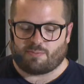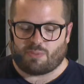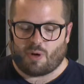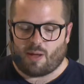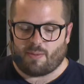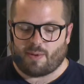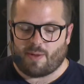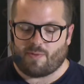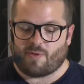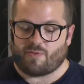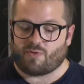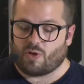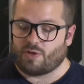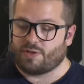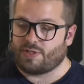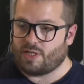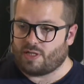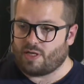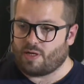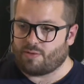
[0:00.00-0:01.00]
problem of
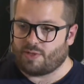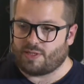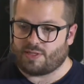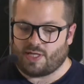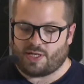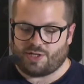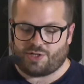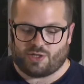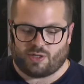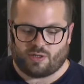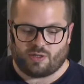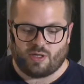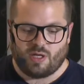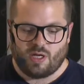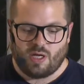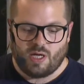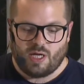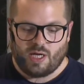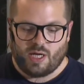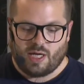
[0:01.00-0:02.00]
containerization
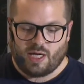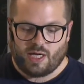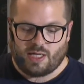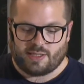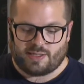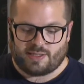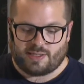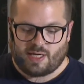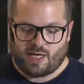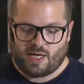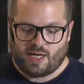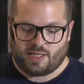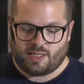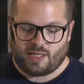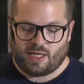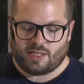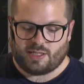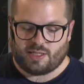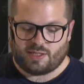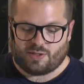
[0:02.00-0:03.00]
inside
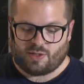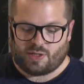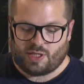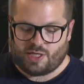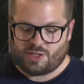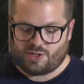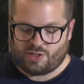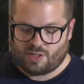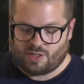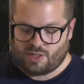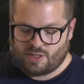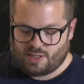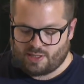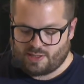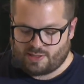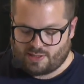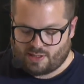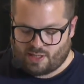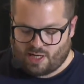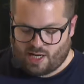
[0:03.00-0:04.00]
and isolation
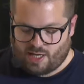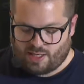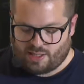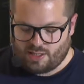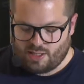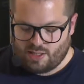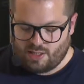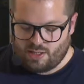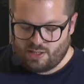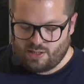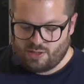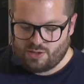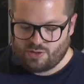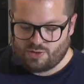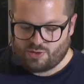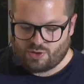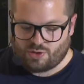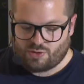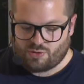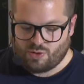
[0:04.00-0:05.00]
inside
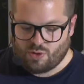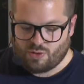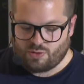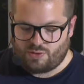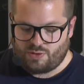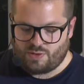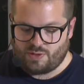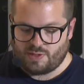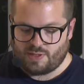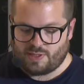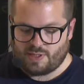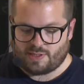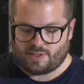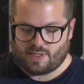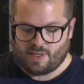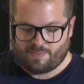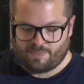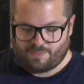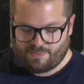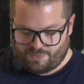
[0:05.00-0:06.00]
the root
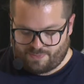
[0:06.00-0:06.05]
system.